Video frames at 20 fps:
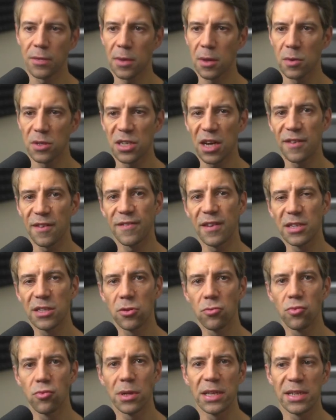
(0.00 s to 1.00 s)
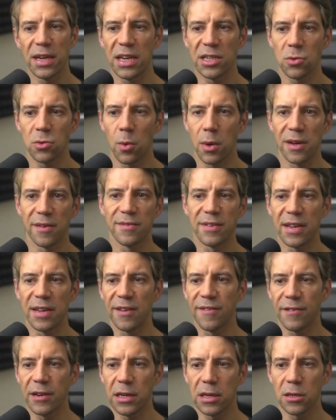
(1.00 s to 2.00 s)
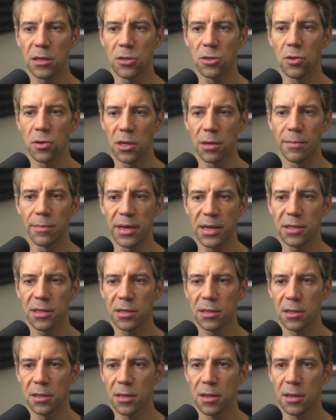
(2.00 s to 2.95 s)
which I find is a really nice way of diffing two commits,